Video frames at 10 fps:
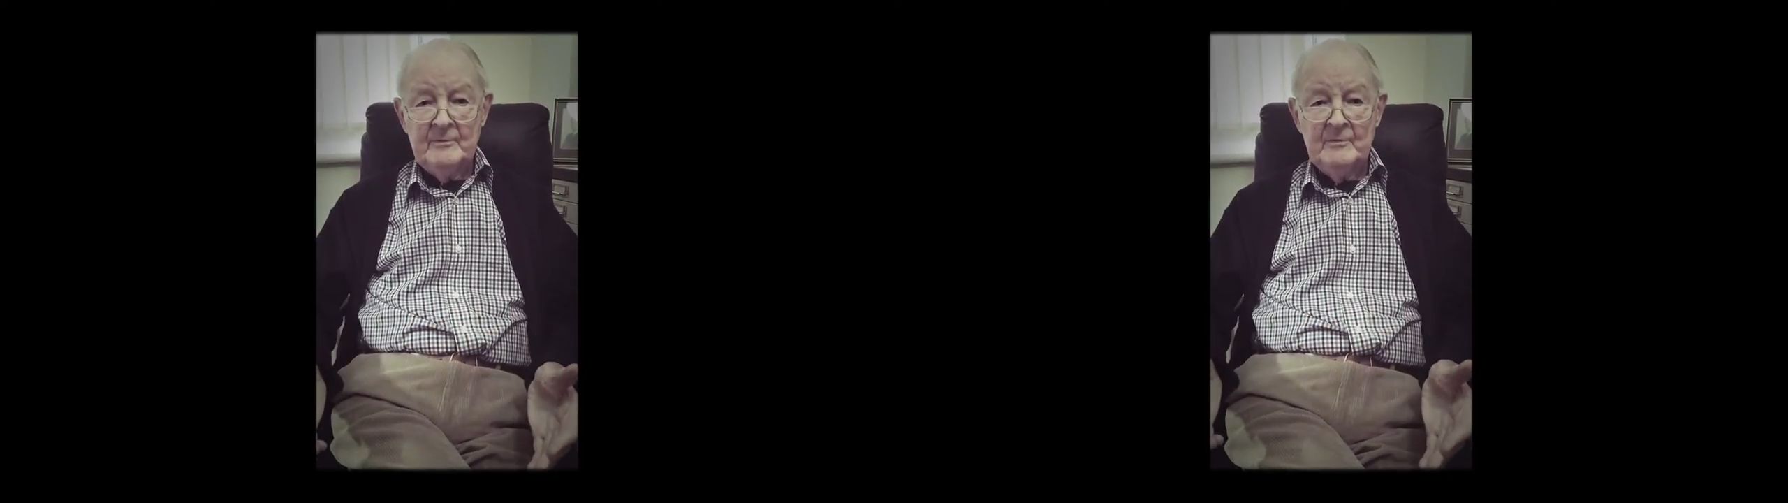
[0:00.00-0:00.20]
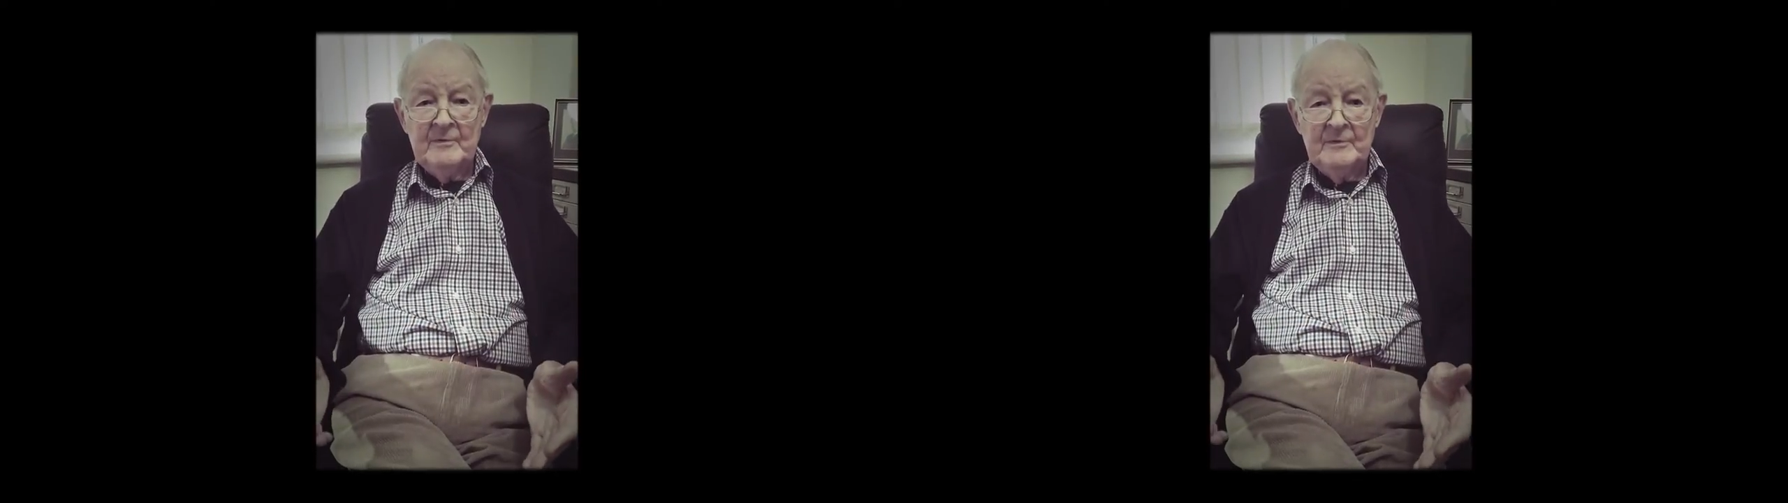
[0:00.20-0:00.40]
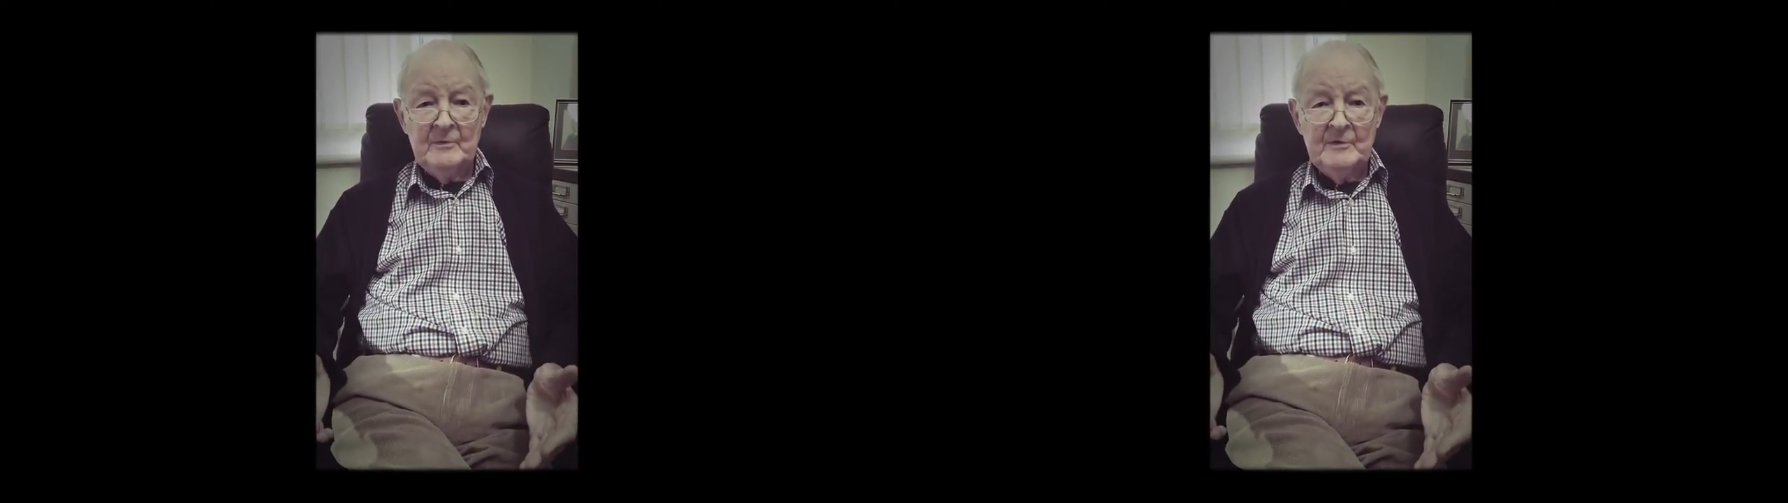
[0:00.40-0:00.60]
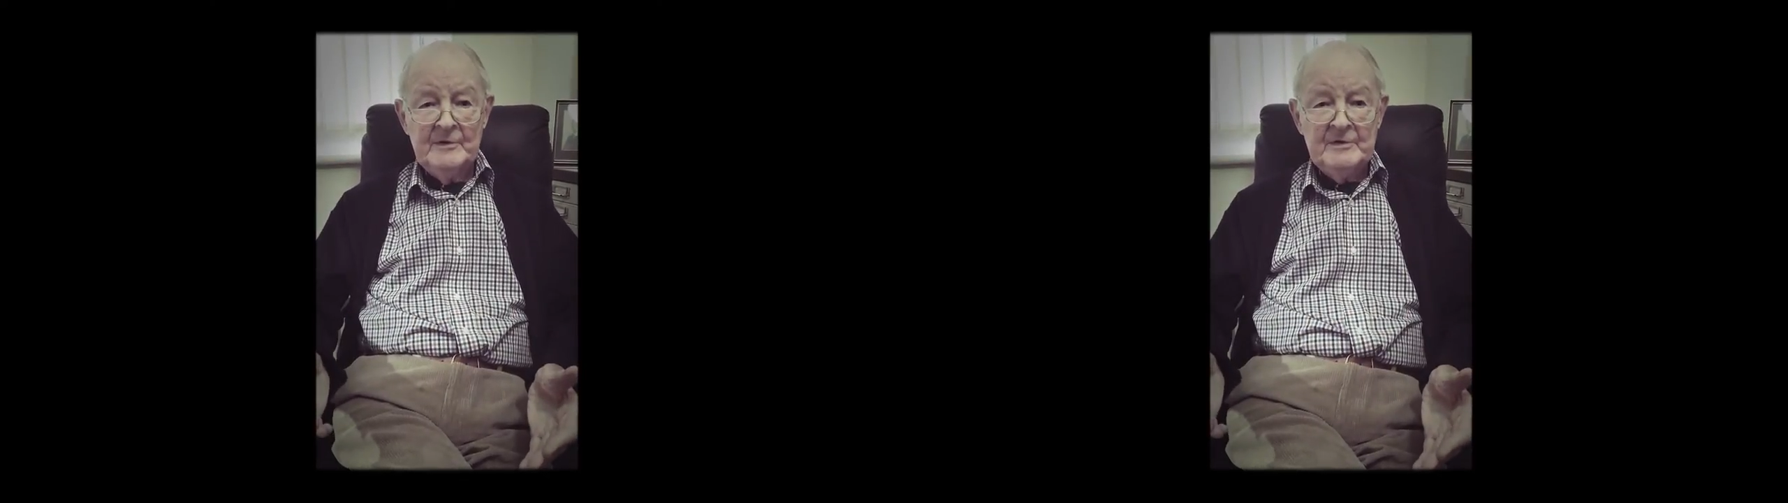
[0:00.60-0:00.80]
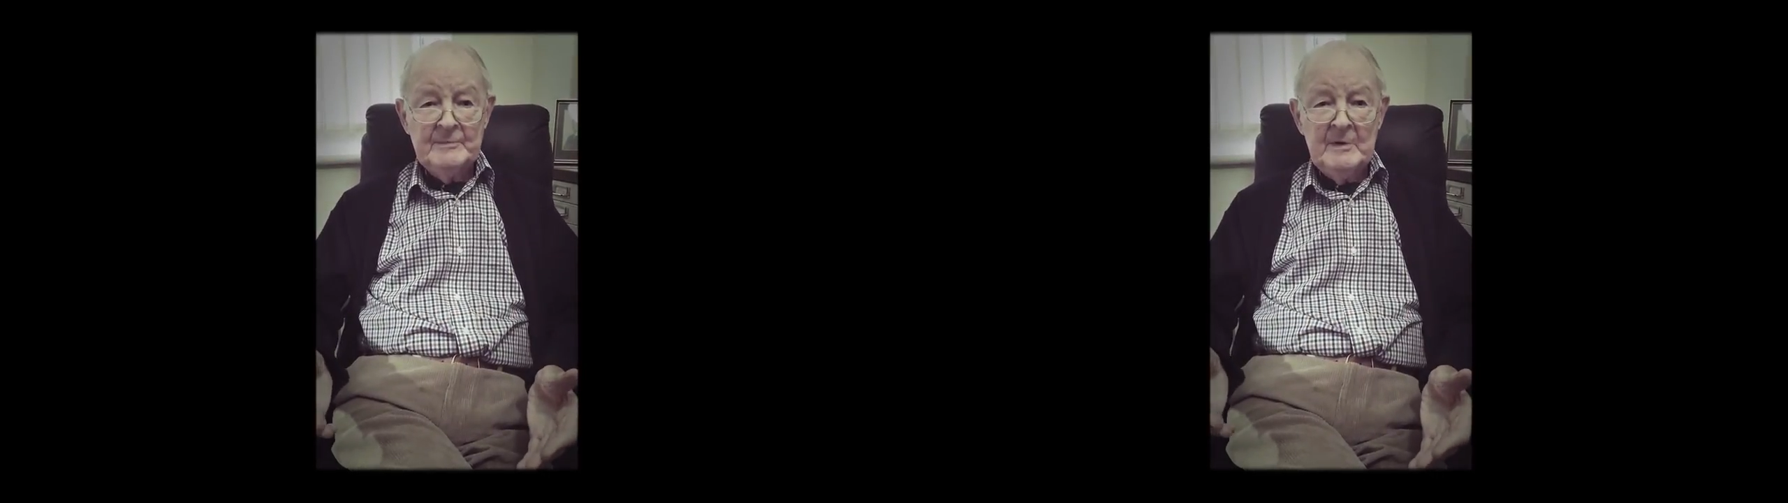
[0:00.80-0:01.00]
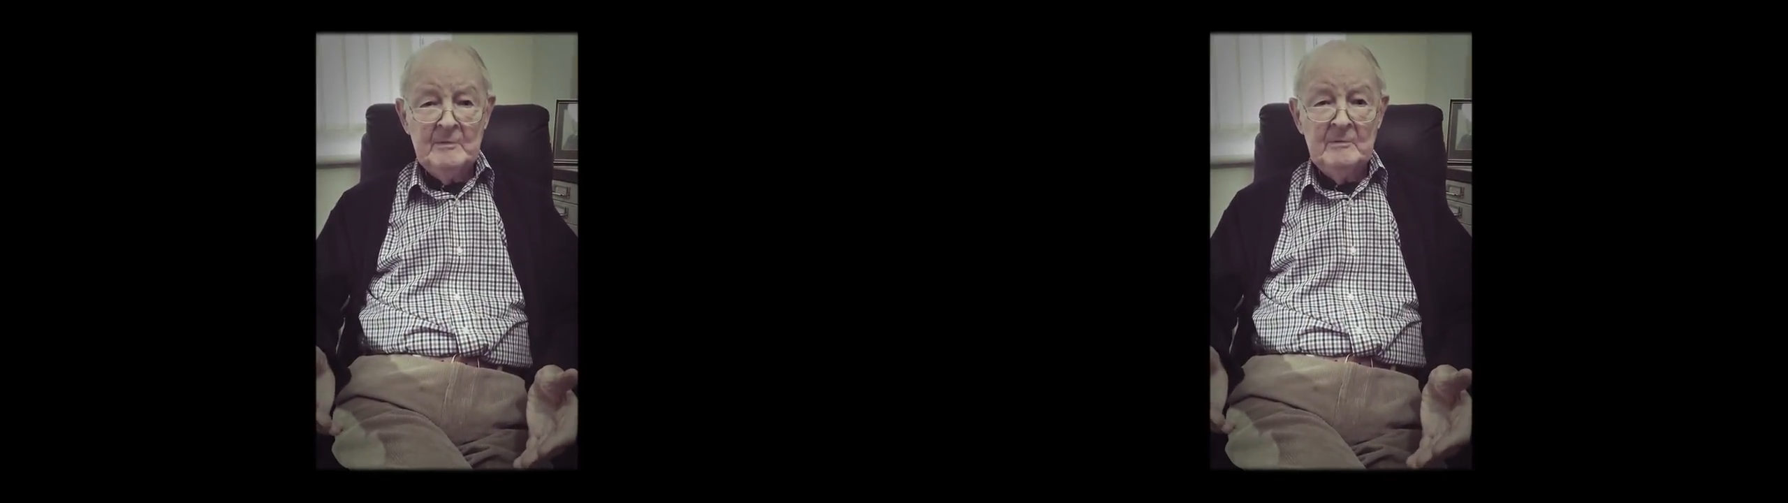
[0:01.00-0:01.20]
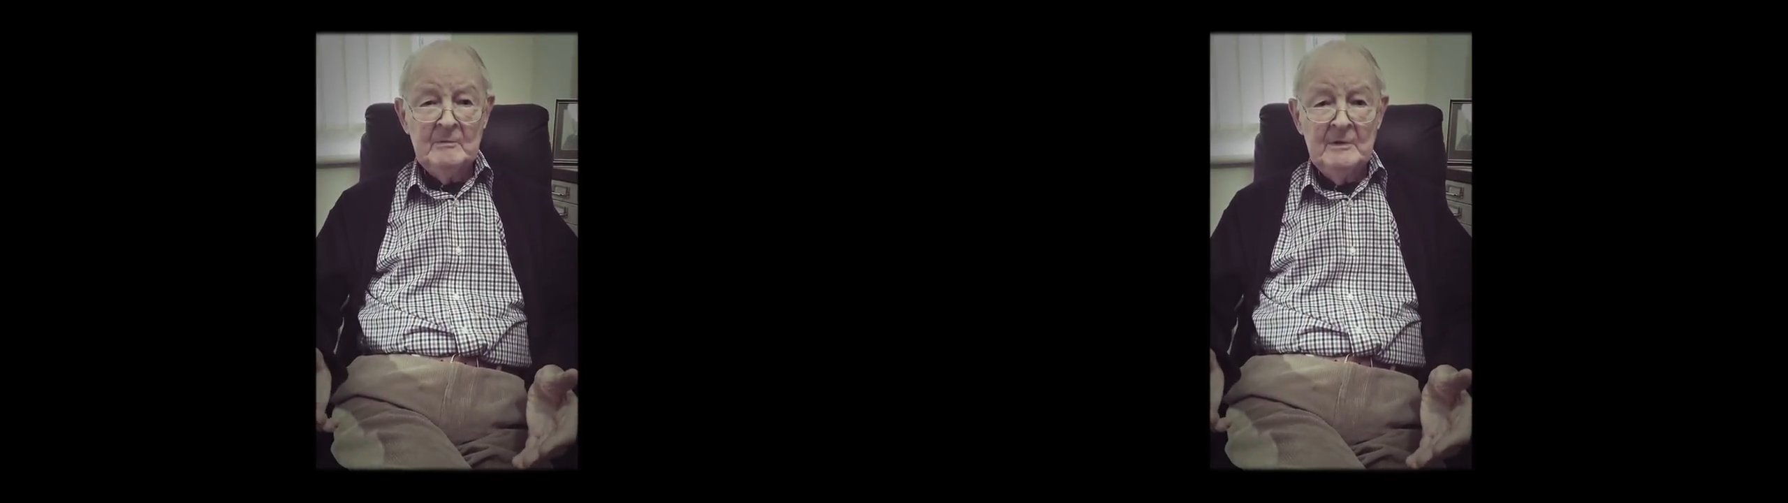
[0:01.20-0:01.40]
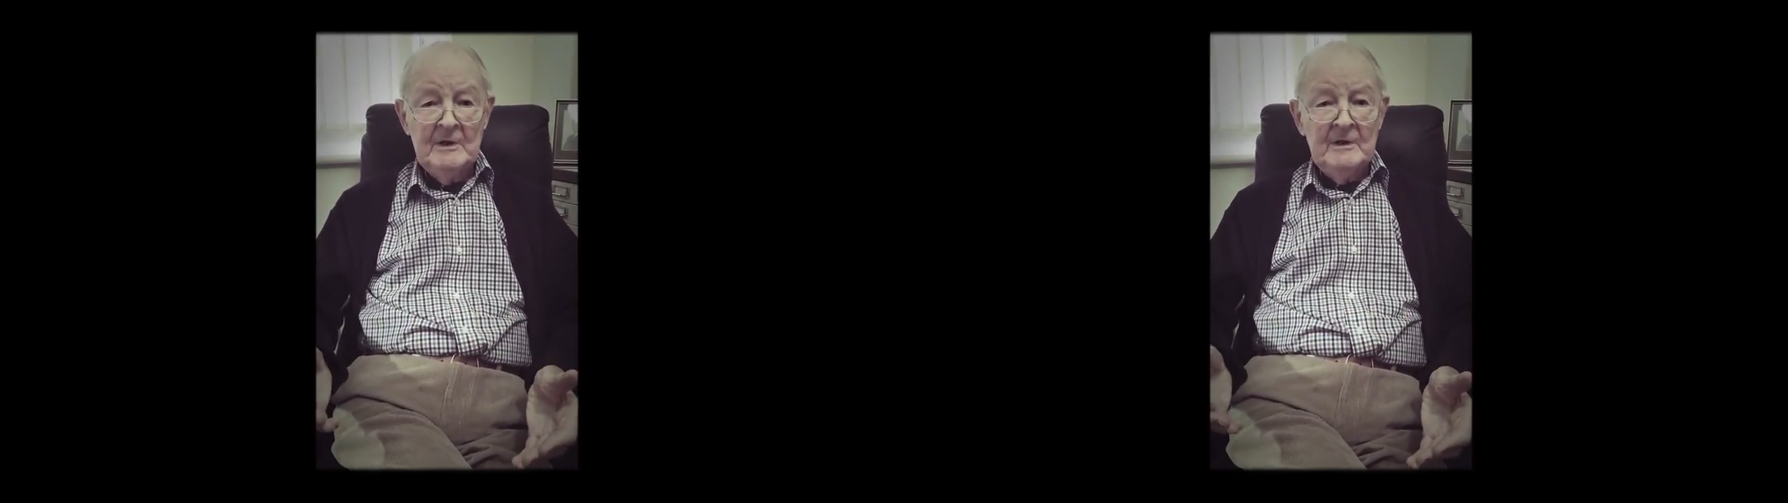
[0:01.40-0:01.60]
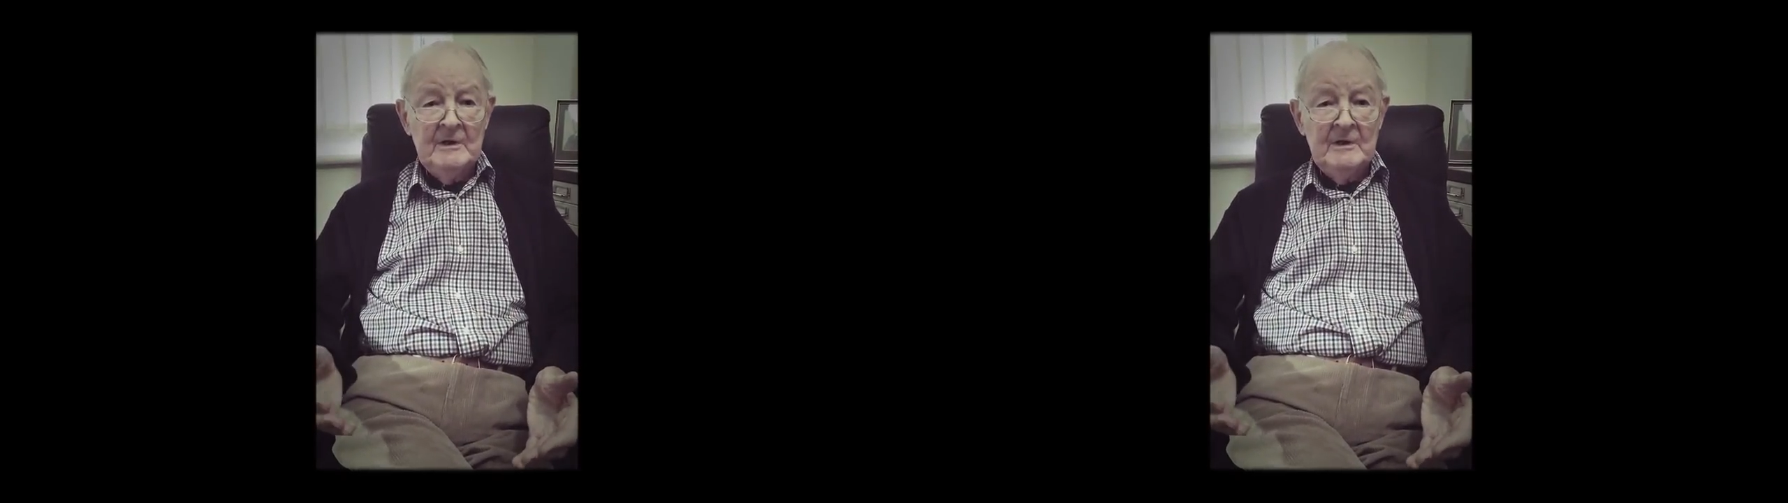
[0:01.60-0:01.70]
with all these people